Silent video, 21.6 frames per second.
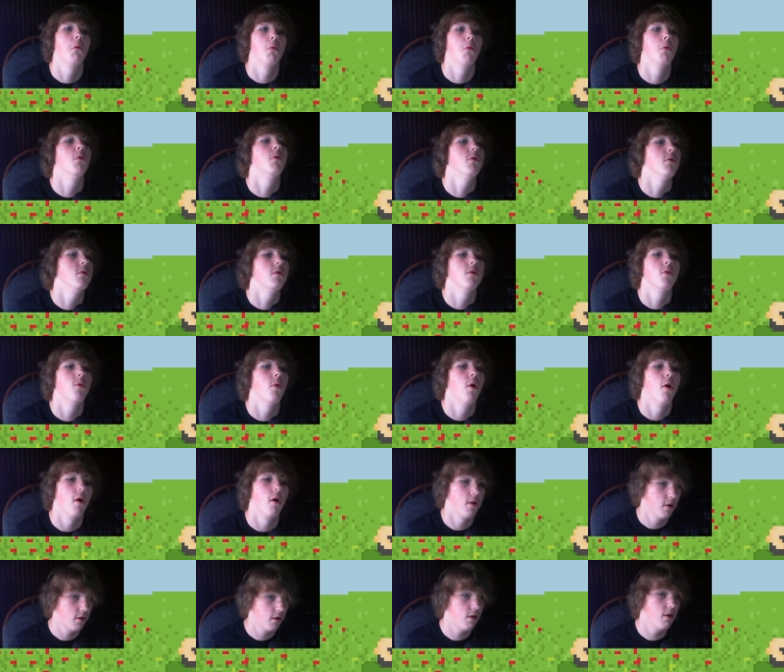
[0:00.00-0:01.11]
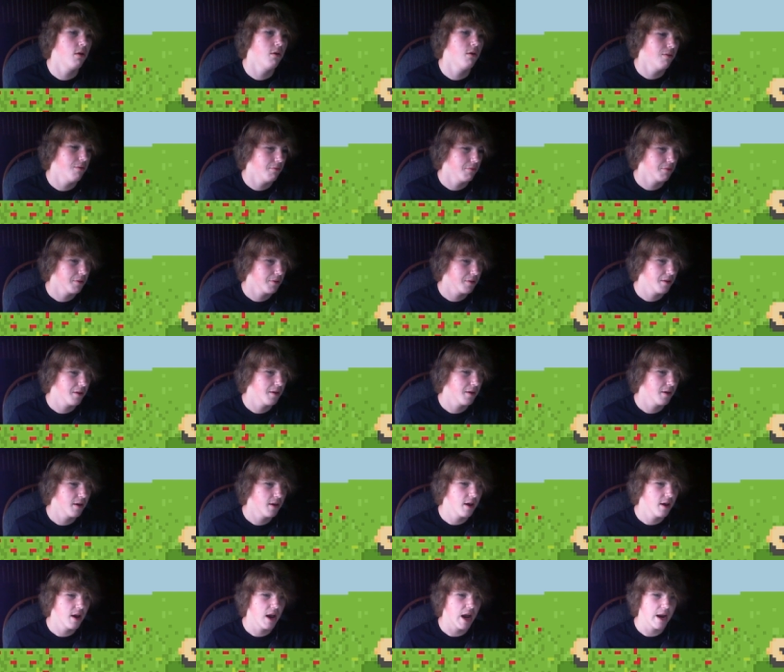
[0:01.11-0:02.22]
What do you want?
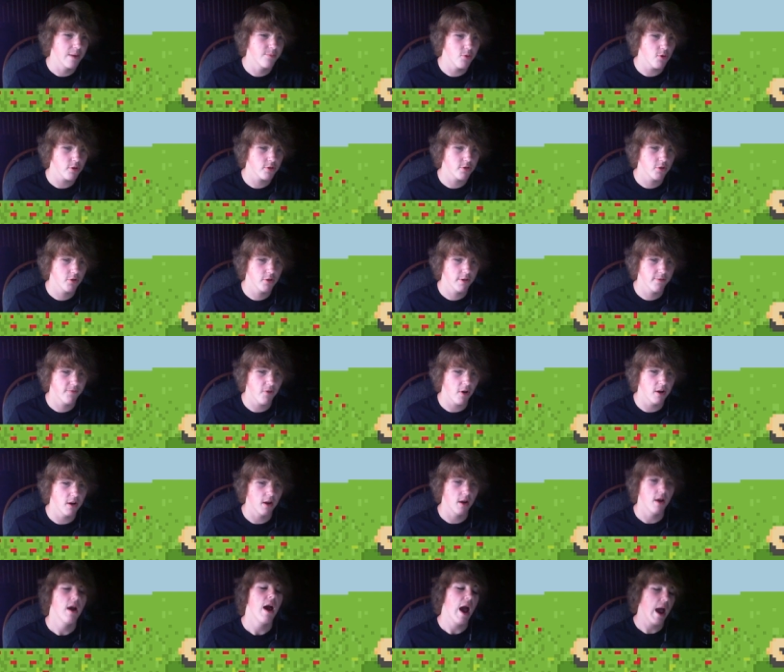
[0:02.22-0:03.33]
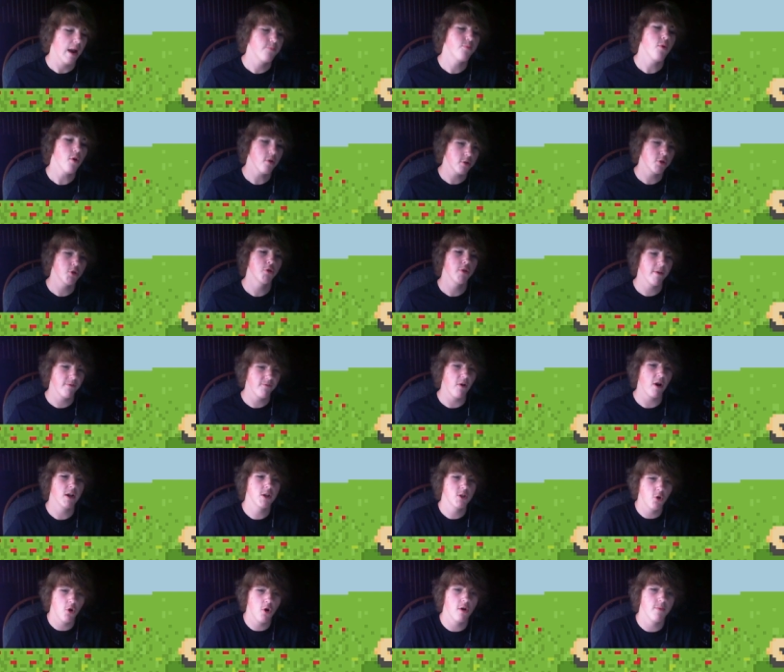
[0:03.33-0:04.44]
I broke through the front I broke through the
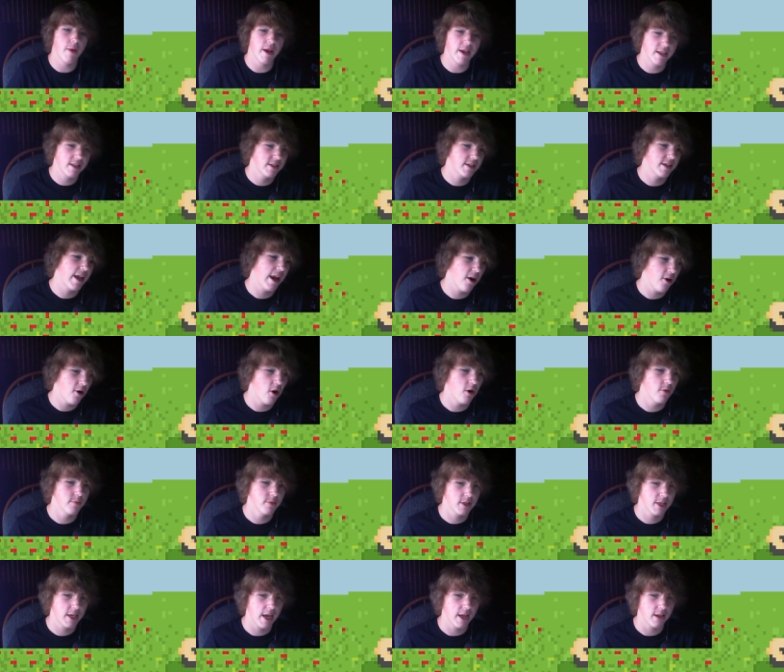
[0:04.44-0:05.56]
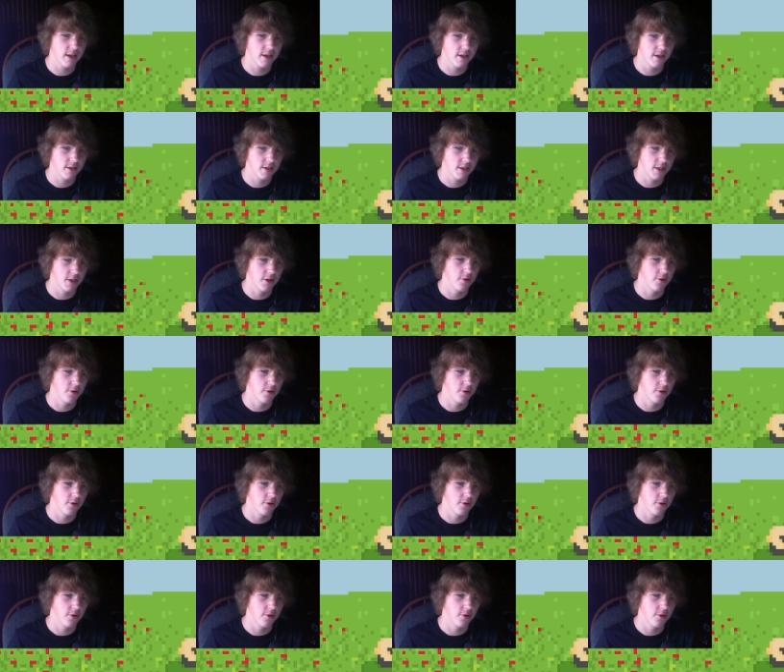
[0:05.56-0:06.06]
front door of my care home to get to